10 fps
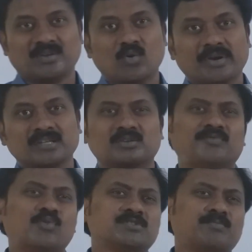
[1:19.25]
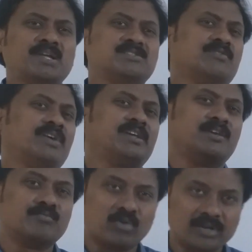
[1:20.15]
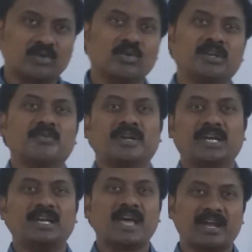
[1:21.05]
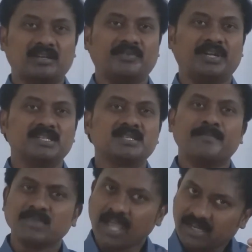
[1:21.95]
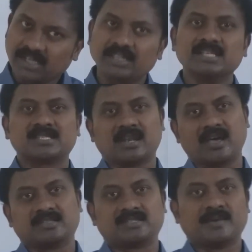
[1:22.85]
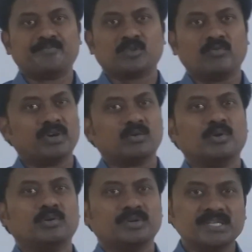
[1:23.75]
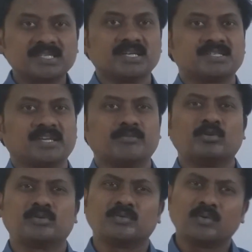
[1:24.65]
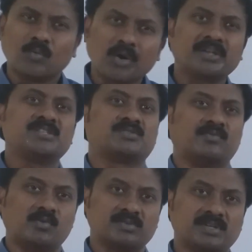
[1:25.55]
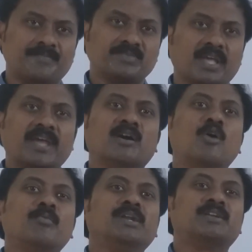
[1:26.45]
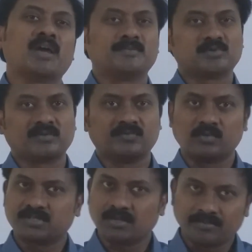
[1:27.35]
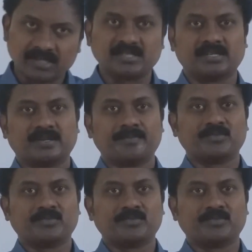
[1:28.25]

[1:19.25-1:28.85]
Okay, the force plays a very important role in our daily activities, and in this class we are going to discuss about what is force and how many types of force are present.